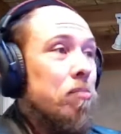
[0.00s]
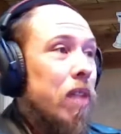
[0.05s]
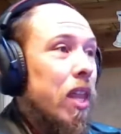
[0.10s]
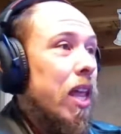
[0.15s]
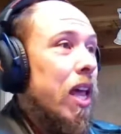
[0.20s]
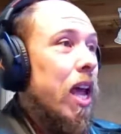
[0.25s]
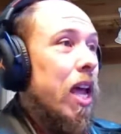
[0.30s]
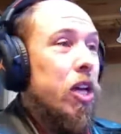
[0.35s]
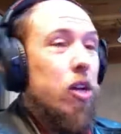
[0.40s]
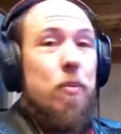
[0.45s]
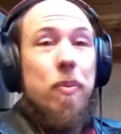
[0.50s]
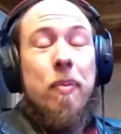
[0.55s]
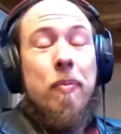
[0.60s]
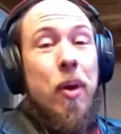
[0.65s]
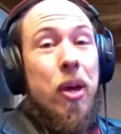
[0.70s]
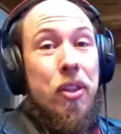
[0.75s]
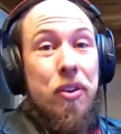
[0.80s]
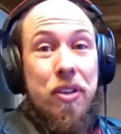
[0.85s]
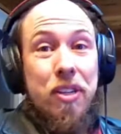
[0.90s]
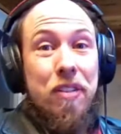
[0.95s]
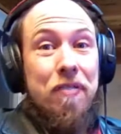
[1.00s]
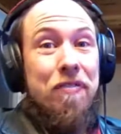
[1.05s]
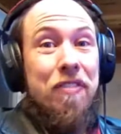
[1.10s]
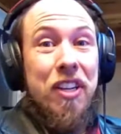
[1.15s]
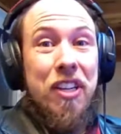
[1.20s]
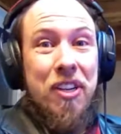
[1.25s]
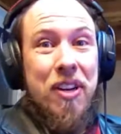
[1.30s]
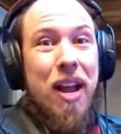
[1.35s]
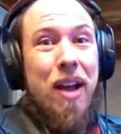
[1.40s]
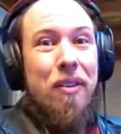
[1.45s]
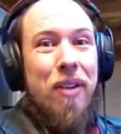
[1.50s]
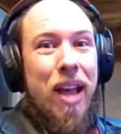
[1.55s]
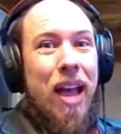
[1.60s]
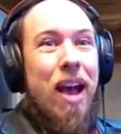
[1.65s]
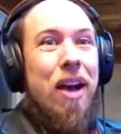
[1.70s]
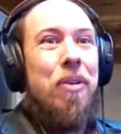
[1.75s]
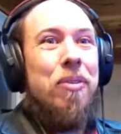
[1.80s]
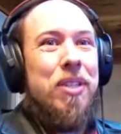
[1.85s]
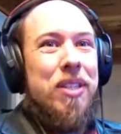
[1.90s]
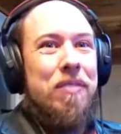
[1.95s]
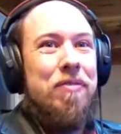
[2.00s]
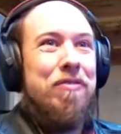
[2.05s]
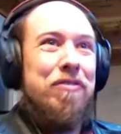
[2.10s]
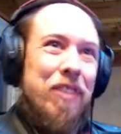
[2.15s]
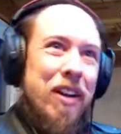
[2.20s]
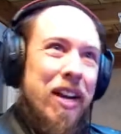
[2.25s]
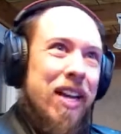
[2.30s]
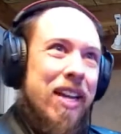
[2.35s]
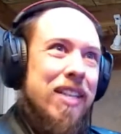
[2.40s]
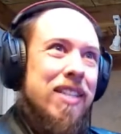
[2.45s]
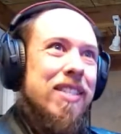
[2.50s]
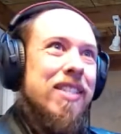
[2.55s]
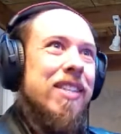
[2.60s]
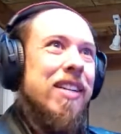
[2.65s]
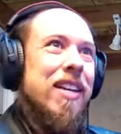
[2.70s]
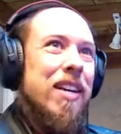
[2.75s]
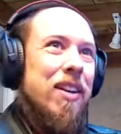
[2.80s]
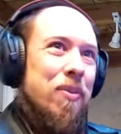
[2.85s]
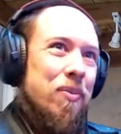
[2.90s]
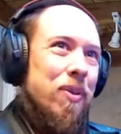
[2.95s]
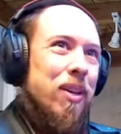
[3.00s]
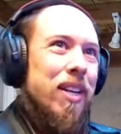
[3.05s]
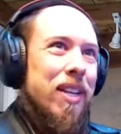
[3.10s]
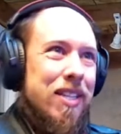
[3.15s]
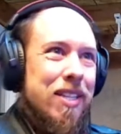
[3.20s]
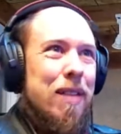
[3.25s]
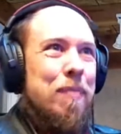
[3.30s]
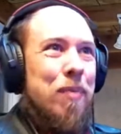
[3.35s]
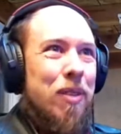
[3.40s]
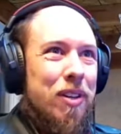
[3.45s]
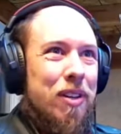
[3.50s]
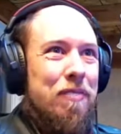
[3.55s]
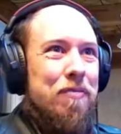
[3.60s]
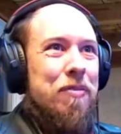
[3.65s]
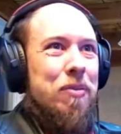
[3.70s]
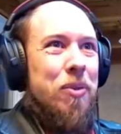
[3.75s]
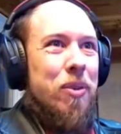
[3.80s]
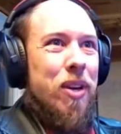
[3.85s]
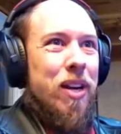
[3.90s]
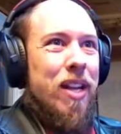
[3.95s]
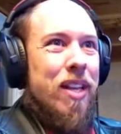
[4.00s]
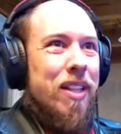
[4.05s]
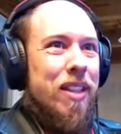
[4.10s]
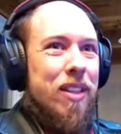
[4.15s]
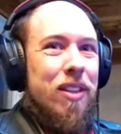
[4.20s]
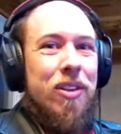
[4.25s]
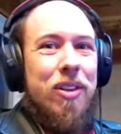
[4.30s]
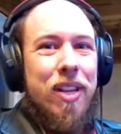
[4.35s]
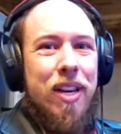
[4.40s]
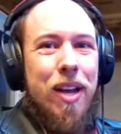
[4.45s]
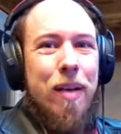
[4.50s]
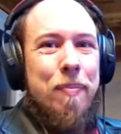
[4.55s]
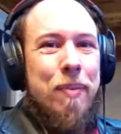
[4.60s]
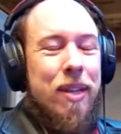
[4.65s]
I couldn't be bothered to figure out how to phrase what it is I'm looking for and look it up.